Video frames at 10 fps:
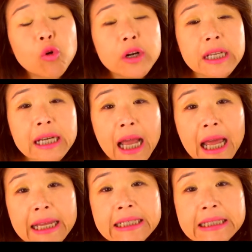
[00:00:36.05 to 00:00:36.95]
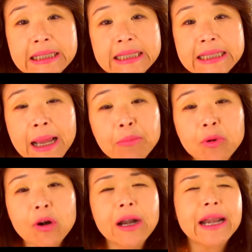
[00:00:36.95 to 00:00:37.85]
49 in
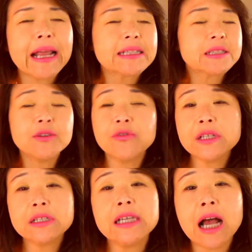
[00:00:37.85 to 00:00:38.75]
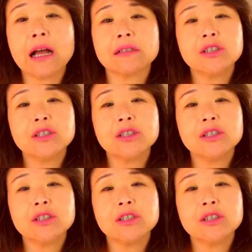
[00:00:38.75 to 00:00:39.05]
December and I still feel young.